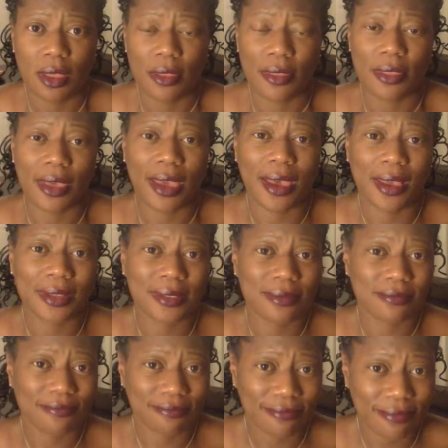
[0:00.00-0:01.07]
that
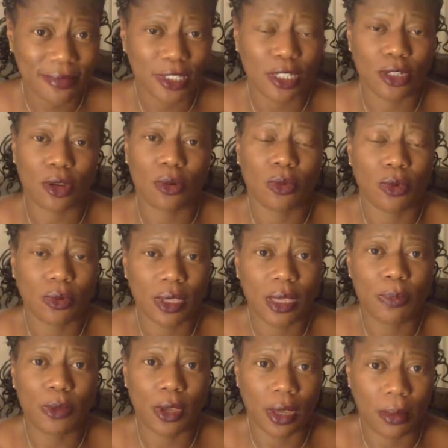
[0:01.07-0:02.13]
will
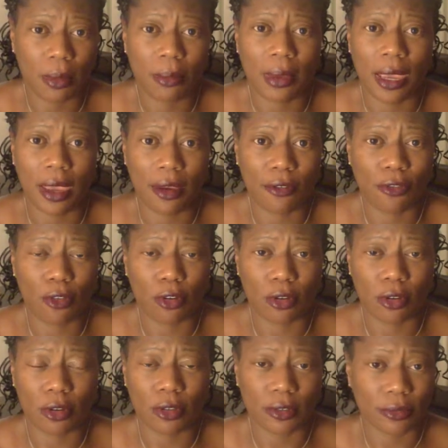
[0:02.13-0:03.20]
keep you coming back
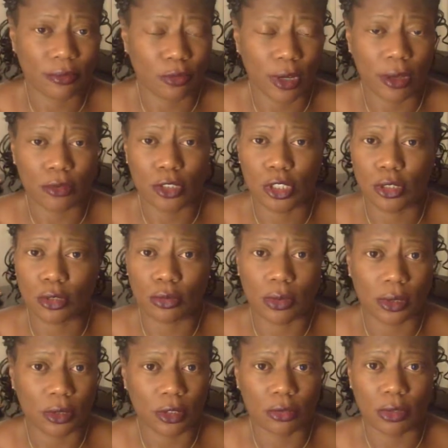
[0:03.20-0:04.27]
for round 2,
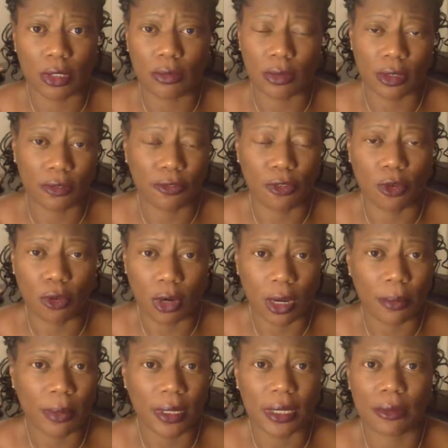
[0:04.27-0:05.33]
round 3, round 4,
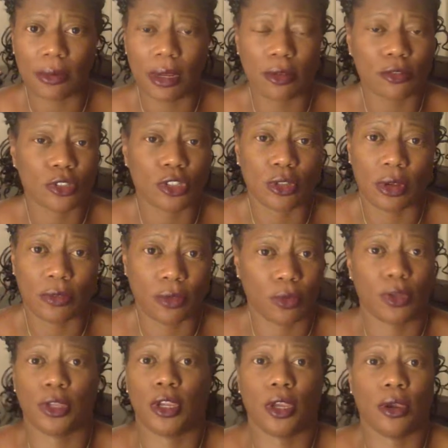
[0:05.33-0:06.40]
how many rounds you ever
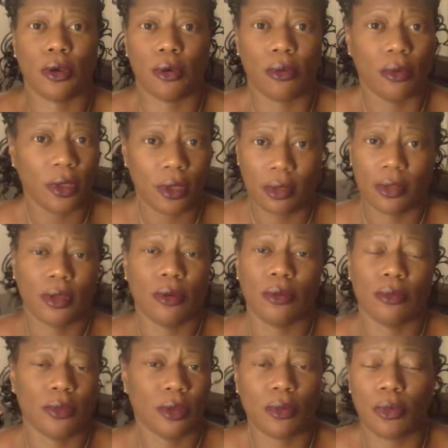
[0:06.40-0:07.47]
want to go.
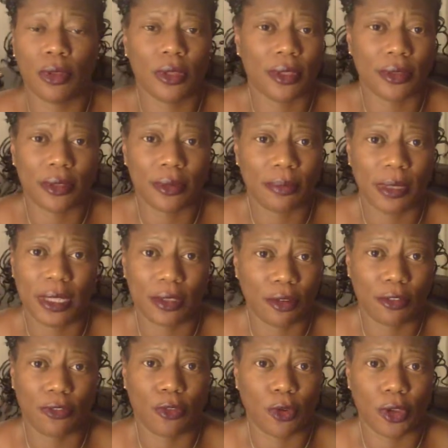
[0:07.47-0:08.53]
They're willing to be
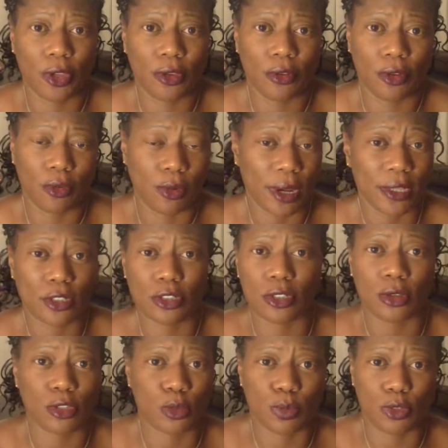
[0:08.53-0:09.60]
there for you to write you
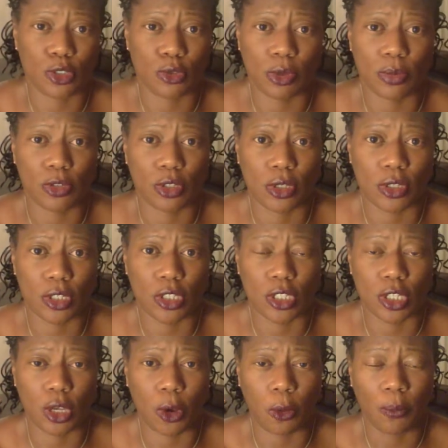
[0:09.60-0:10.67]
those prescriptions.
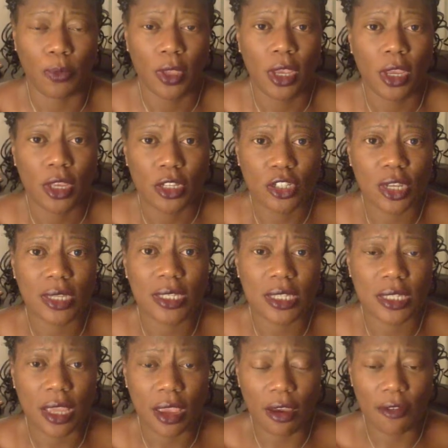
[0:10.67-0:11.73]
So, just
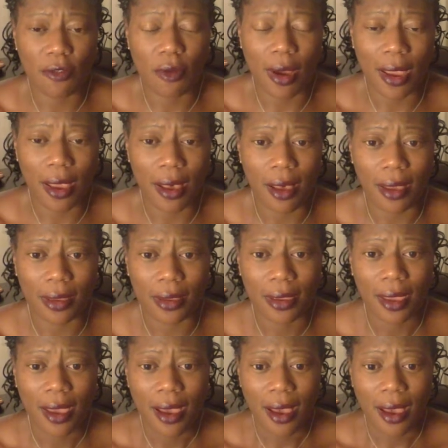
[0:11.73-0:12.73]
as an FYI,